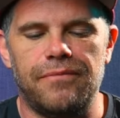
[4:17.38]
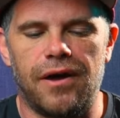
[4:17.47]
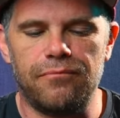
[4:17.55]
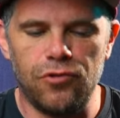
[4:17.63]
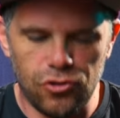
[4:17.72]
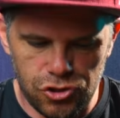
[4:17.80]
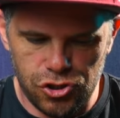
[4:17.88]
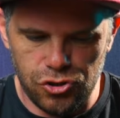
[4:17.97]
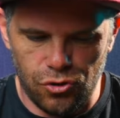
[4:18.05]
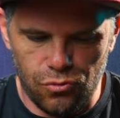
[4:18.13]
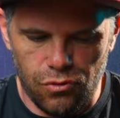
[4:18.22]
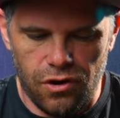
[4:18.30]
I'm not
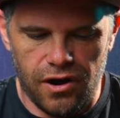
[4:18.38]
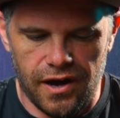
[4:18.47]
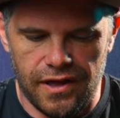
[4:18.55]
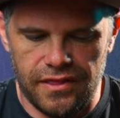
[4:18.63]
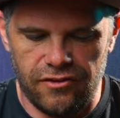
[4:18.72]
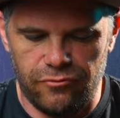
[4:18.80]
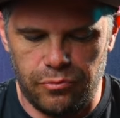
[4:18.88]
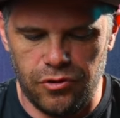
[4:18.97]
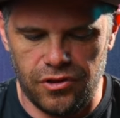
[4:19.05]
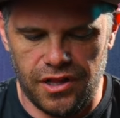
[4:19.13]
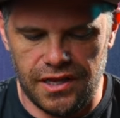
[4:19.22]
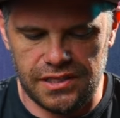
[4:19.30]
sure why they've
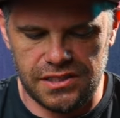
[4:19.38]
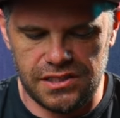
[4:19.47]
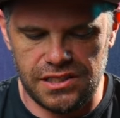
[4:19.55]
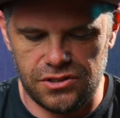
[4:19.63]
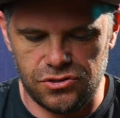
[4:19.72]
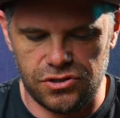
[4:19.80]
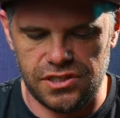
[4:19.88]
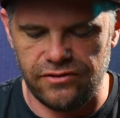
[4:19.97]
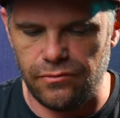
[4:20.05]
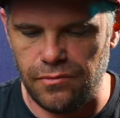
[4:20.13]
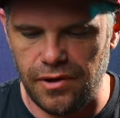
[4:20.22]
put like 6 or 7,